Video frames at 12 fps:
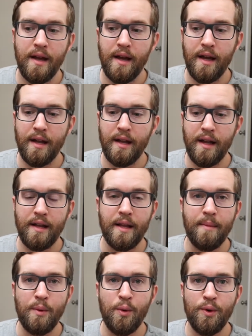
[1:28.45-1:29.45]
and and let
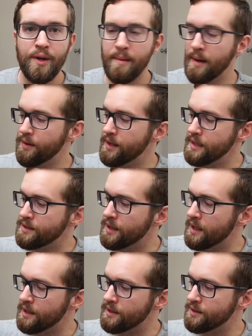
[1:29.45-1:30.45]
me warn you about these
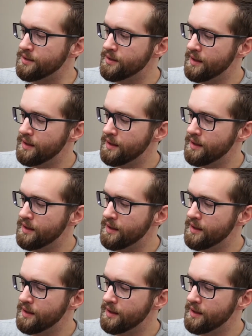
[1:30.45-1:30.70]
suckers.